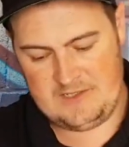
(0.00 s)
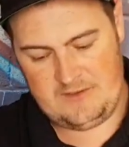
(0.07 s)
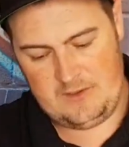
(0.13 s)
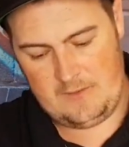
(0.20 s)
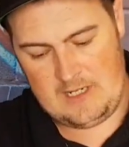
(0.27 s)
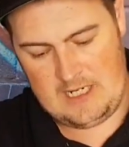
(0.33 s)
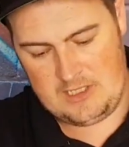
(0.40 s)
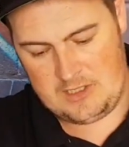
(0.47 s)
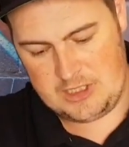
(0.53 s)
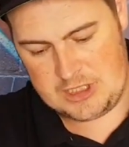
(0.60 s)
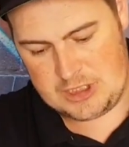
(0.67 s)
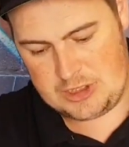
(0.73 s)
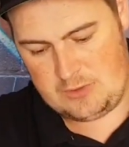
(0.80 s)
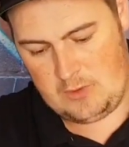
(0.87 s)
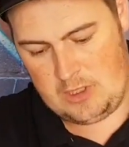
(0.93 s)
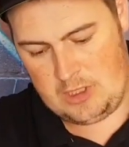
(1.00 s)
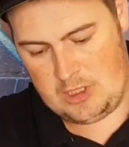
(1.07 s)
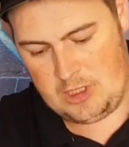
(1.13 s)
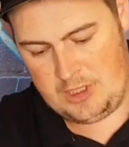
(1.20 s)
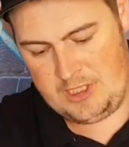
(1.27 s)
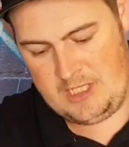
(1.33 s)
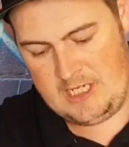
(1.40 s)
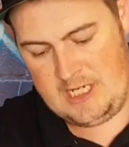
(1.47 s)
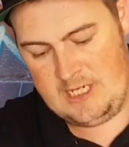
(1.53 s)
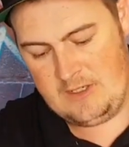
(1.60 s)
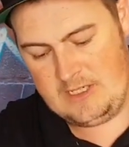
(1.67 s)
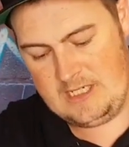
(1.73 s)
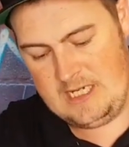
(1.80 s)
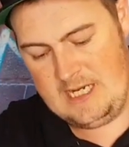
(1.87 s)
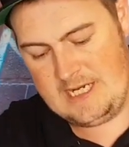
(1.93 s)
If you are going to squonk on
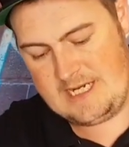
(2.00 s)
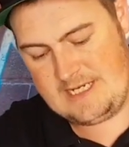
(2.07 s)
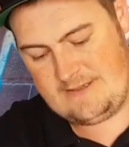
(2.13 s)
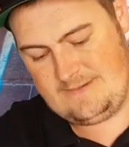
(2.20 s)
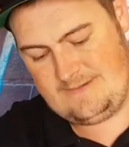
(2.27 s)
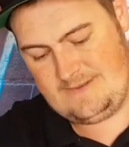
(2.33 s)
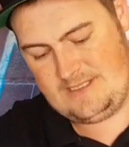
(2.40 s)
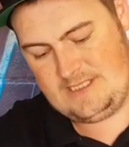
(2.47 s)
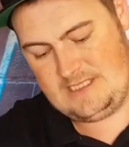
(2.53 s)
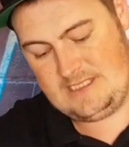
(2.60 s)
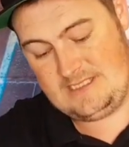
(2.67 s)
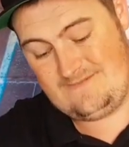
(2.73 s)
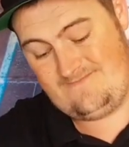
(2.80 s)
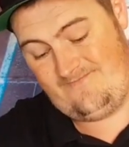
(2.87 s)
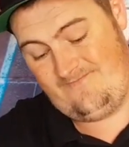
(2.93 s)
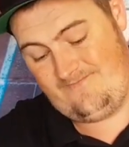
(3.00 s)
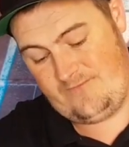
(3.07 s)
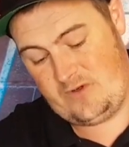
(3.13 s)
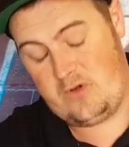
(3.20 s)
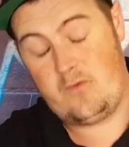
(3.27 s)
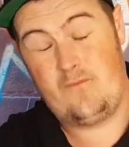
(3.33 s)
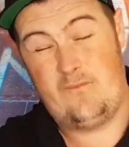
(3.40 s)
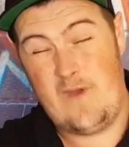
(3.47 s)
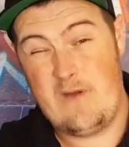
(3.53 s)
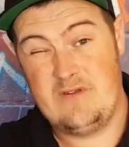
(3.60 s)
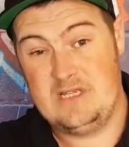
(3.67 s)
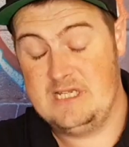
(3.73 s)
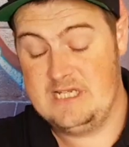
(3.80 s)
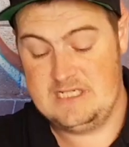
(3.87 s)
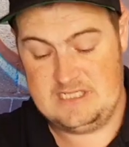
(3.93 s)
it, it's
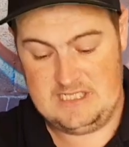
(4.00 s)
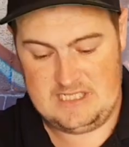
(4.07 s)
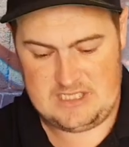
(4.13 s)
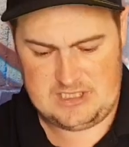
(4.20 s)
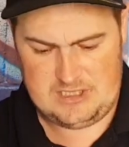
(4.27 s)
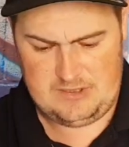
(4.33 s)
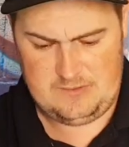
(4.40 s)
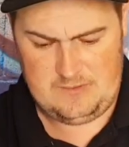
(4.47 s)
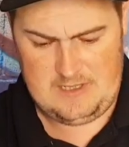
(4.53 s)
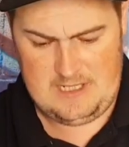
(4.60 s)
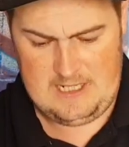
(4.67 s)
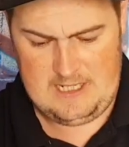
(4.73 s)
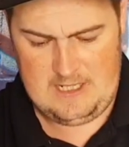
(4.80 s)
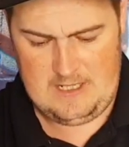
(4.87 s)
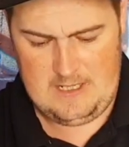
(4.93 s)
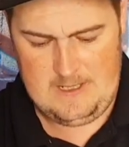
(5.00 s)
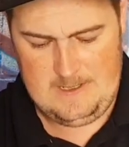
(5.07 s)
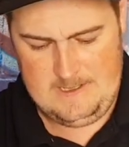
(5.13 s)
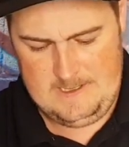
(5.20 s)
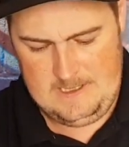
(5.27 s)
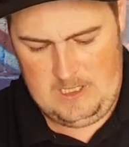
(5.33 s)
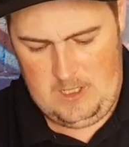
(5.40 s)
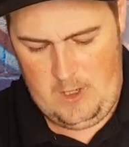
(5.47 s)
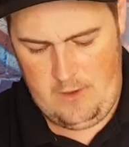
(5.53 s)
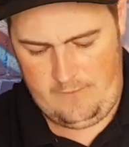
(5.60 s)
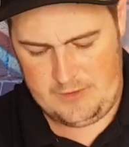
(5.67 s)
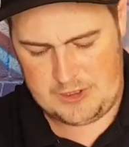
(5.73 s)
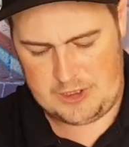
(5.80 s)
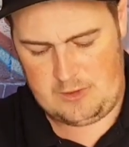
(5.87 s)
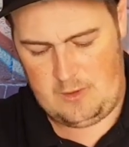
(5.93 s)
very easy to
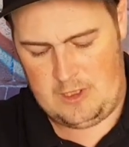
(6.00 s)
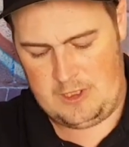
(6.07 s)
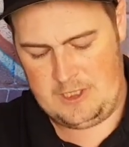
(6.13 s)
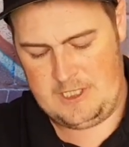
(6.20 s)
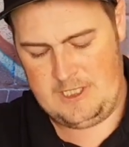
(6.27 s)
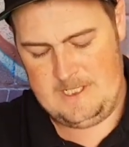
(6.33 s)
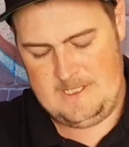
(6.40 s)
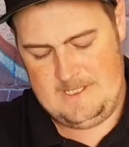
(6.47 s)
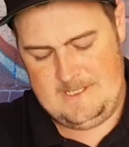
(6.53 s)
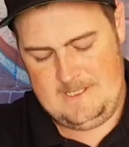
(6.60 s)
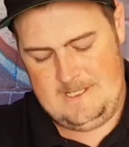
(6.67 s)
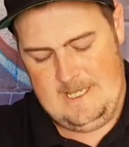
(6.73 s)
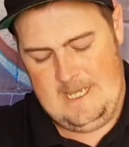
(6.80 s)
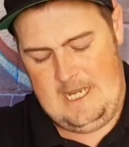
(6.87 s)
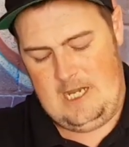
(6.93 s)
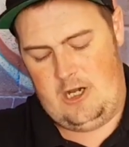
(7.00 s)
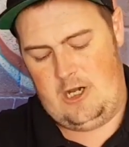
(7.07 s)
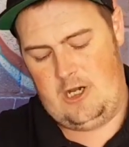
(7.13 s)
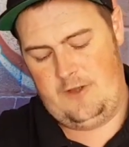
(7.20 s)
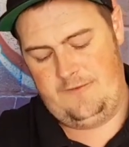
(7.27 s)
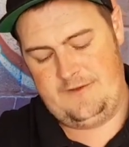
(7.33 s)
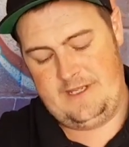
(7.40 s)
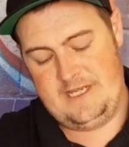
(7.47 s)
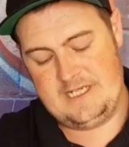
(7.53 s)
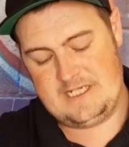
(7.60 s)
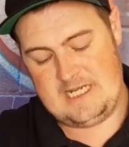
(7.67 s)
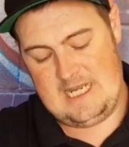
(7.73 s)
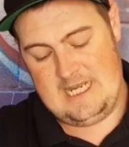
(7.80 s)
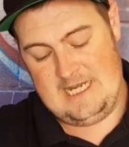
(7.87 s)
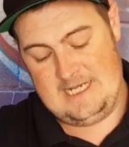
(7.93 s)
over squonk on
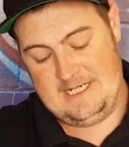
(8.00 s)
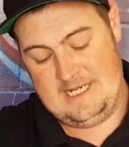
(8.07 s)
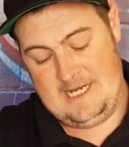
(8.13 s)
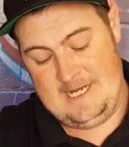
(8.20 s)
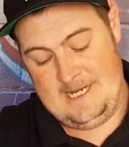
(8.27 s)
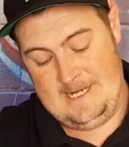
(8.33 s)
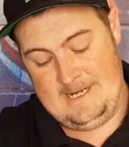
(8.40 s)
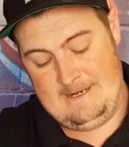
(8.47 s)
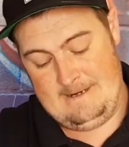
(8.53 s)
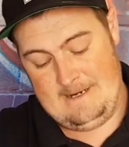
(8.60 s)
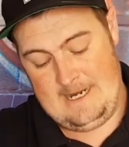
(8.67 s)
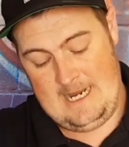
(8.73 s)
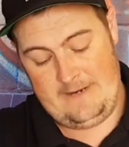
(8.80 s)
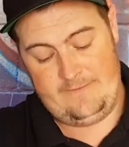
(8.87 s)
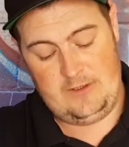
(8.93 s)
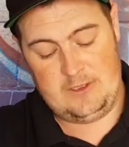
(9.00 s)
this and have